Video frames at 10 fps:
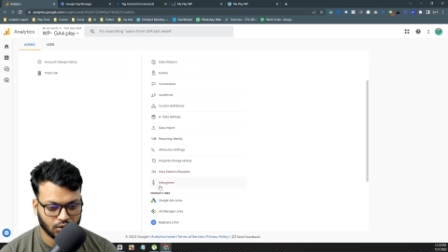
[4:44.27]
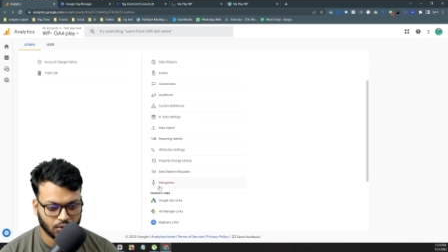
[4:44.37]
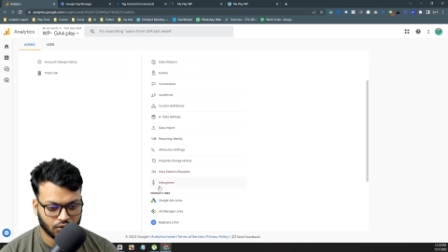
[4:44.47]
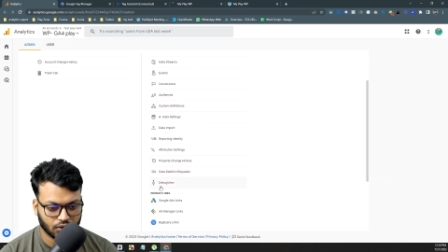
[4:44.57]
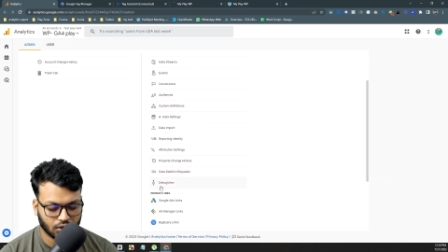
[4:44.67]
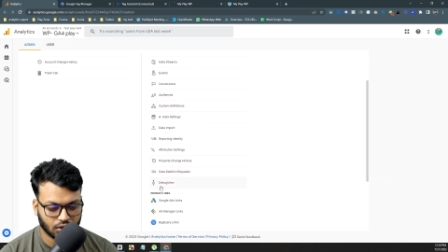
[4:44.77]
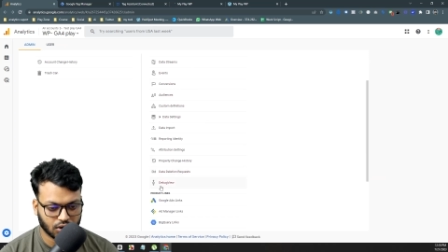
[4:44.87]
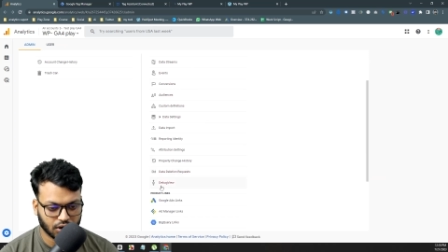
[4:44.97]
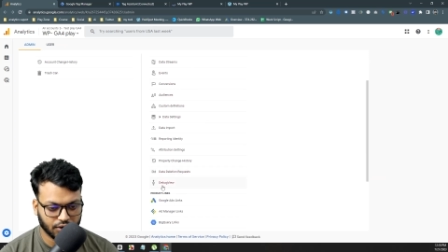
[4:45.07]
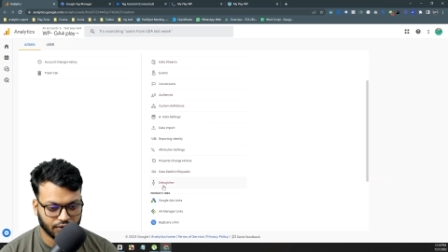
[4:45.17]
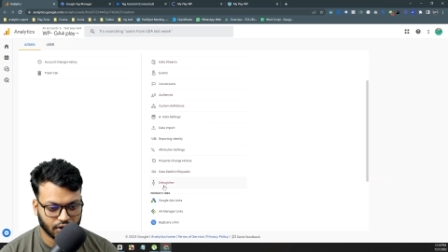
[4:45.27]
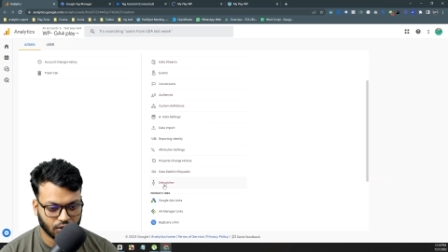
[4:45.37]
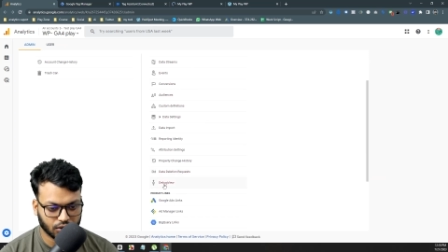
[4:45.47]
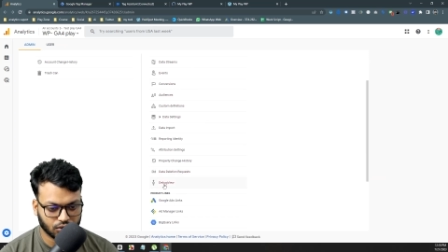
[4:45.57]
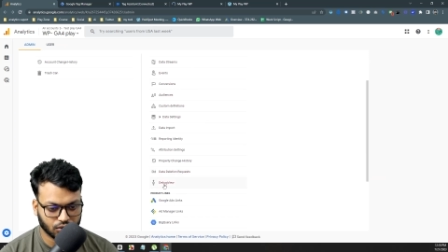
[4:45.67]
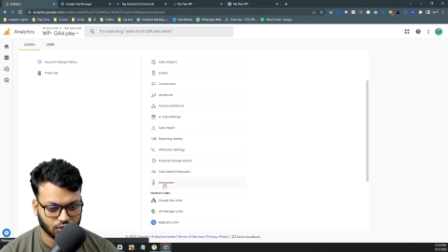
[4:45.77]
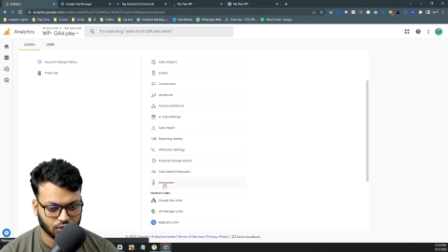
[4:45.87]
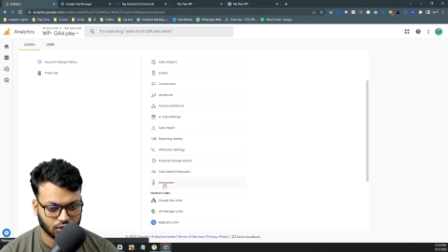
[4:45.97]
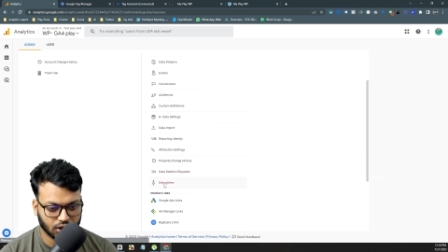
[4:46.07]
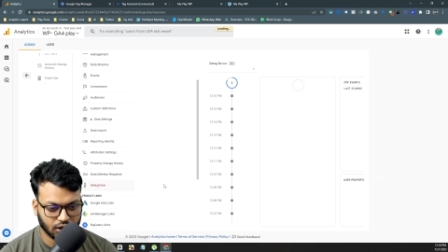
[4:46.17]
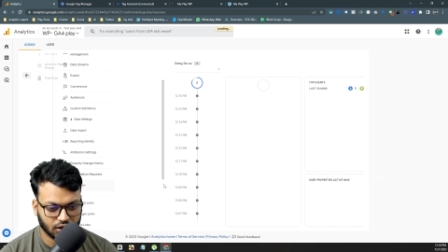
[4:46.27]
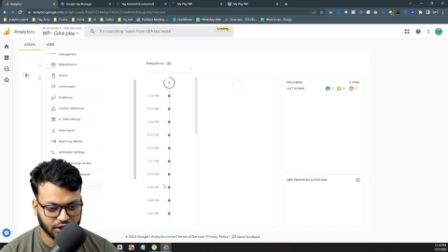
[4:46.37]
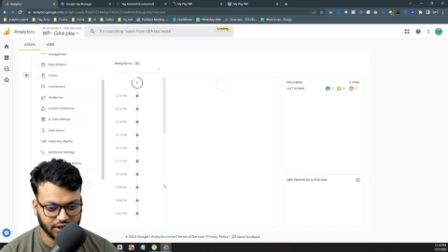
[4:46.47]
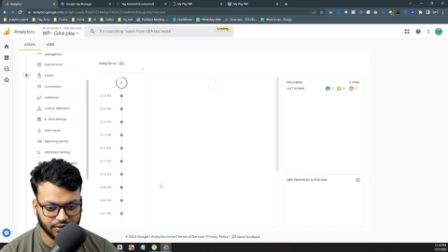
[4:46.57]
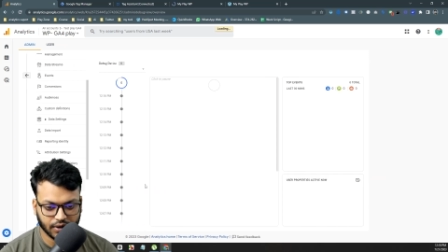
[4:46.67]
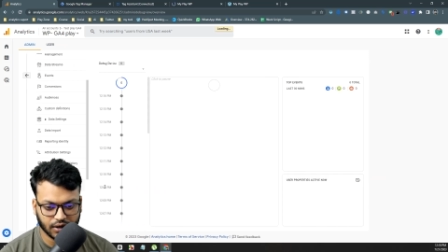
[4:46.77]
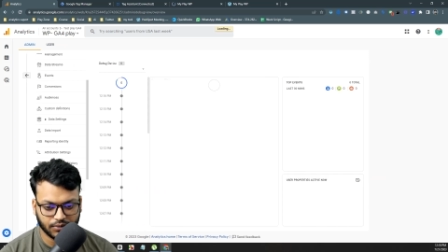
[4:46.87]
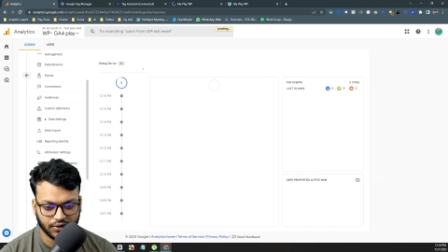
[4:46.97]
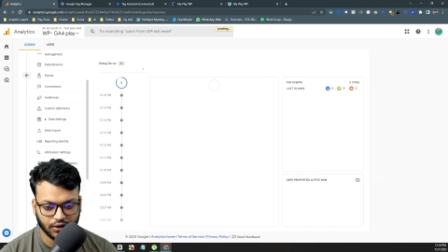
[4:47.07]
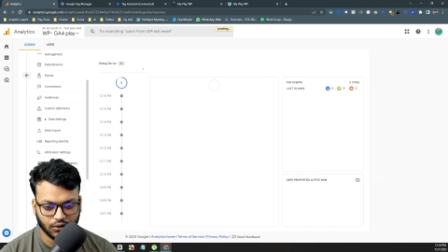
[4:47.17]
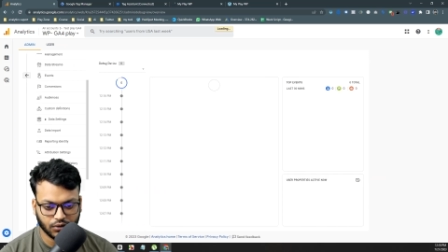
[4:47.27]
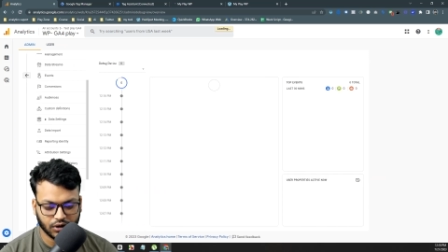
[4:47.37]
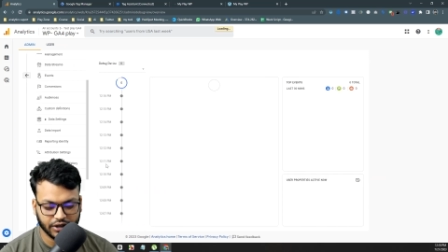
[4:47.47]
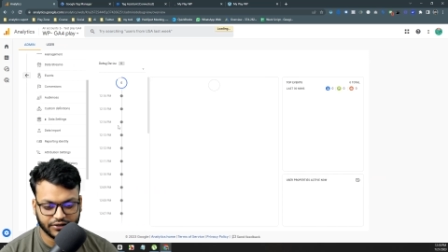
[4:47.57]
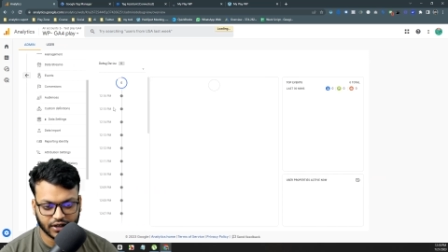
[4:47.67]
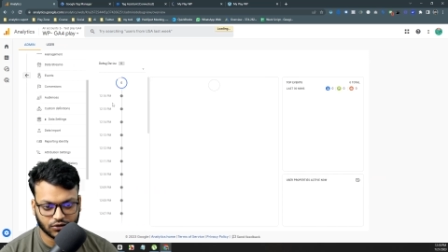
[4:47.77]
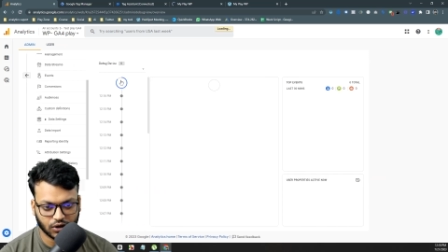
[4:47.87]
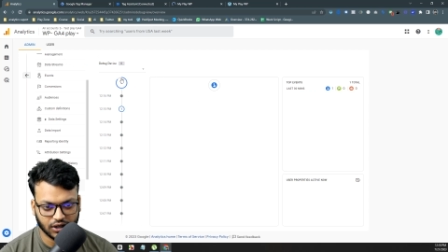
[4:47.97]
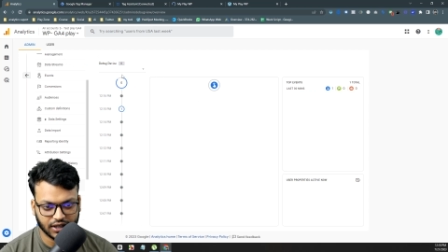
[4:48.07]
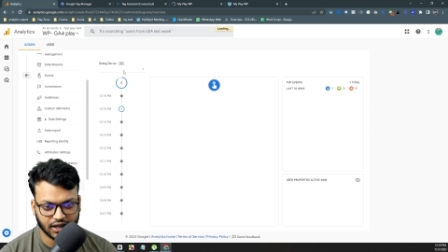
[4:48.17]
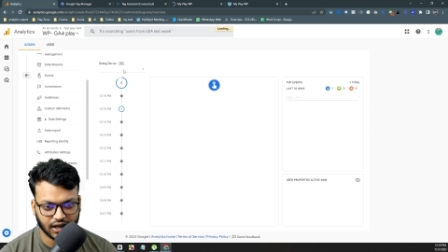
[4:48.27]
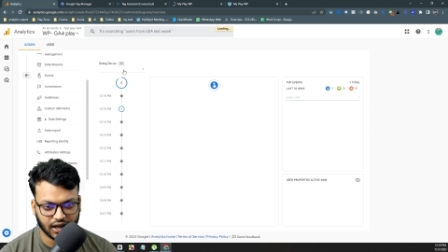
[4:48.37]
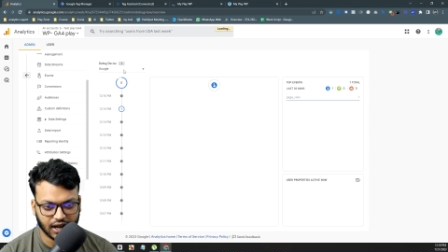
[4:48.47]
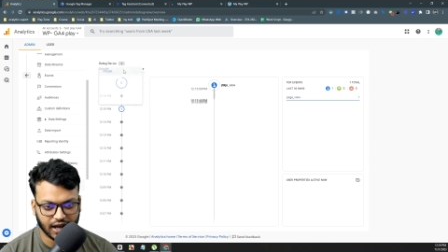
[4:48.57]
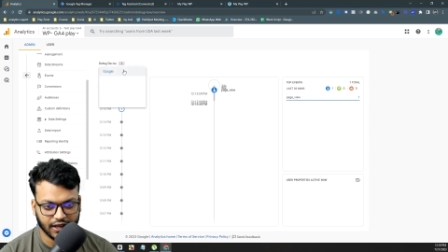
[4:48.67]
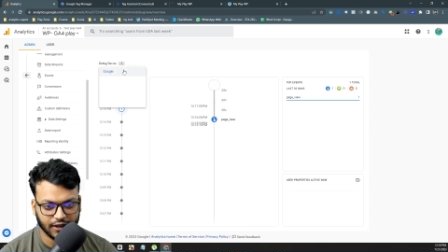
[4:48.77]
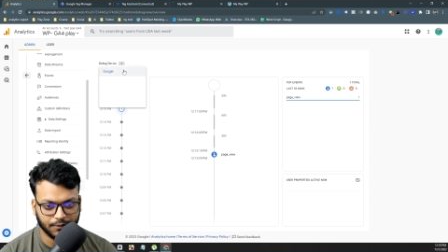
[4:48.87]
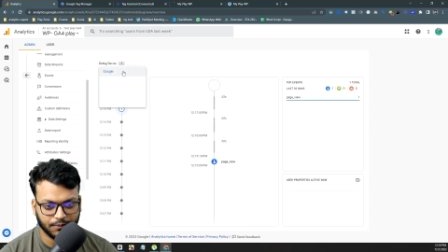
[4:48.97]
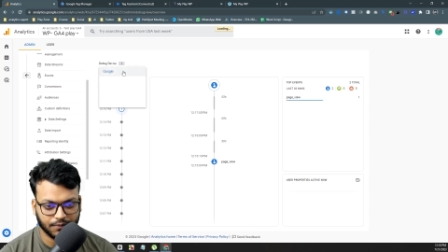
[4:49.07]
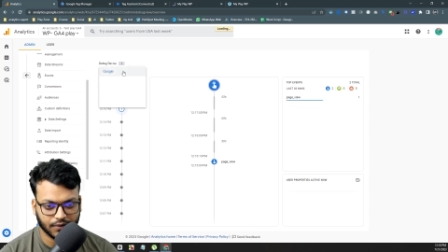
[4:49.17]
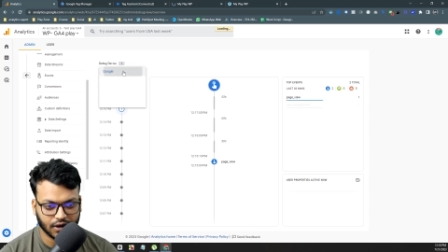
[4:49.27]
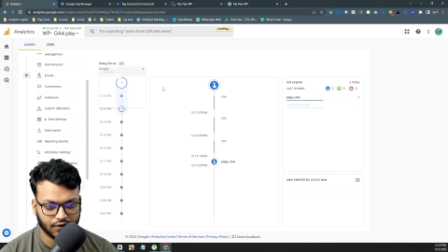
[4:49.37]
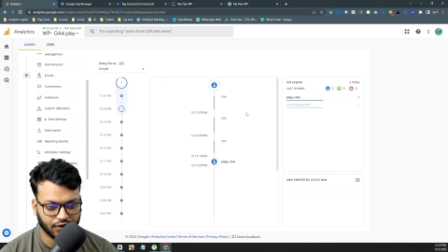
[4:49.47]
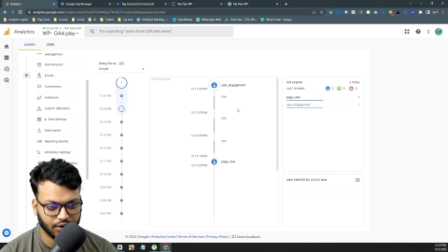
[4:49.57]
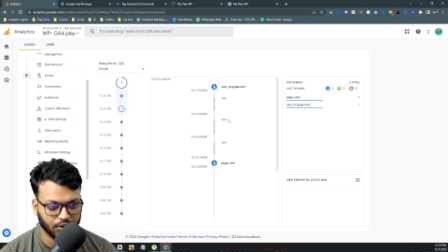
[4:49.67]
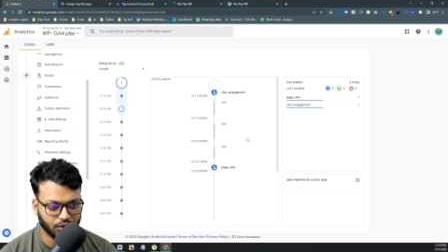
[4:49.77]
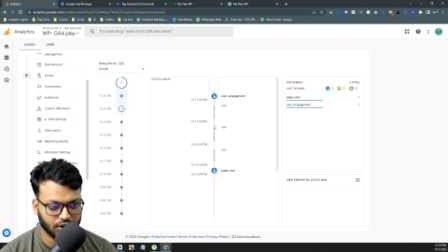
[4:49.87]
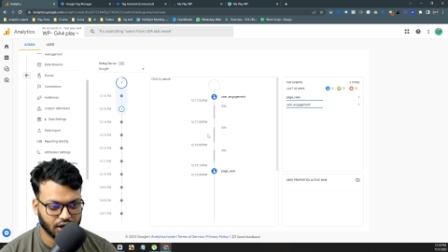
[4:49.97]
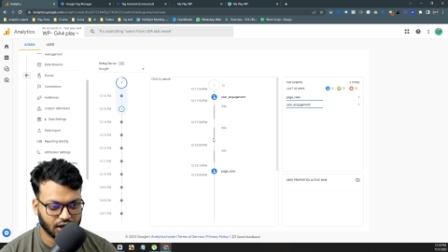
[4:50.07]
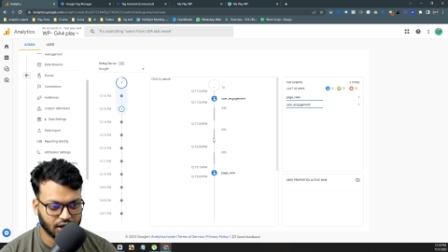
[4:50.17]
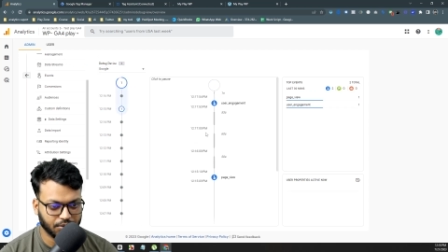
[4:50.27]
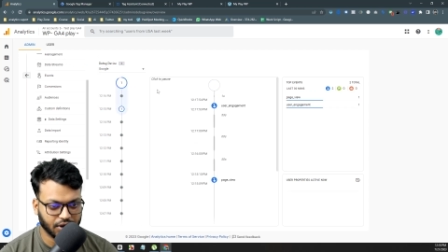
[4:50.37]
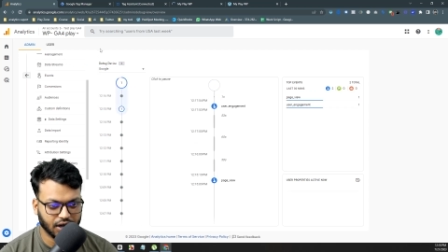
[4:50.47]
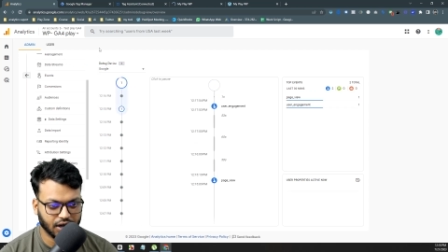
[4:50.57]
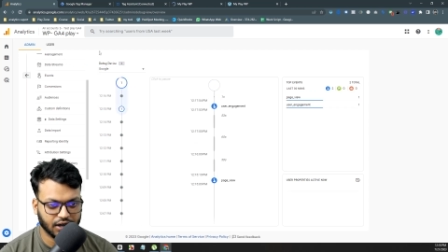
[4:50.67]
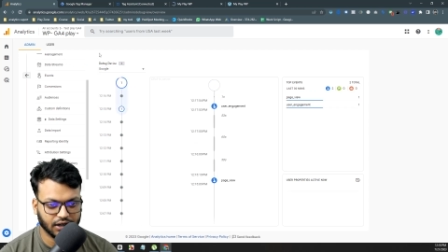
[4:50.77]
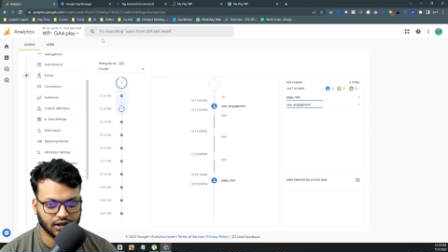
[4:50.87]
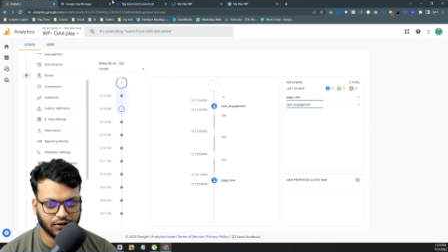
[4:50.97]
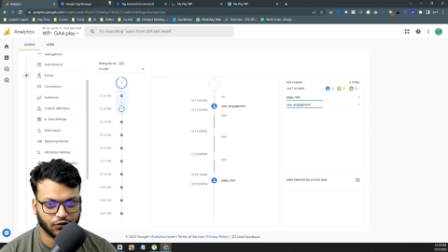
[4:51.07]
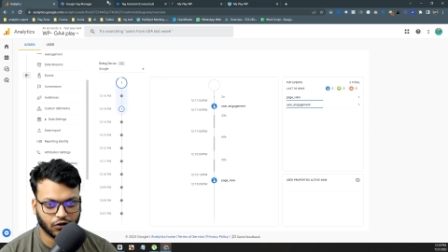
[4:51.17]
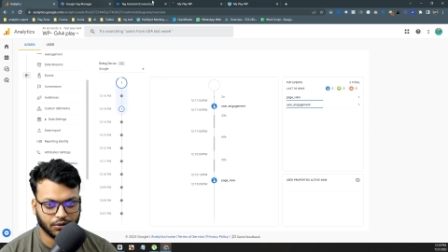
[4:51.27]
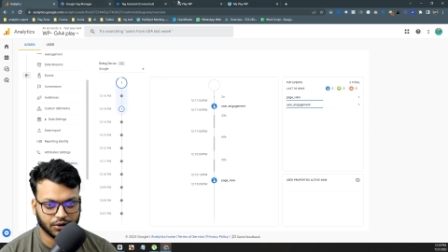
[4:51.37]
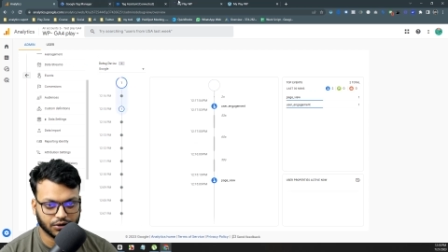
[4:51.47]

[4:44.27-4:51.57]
for if I want to click on debug view it's actually the live uh, preview that I'm getting the information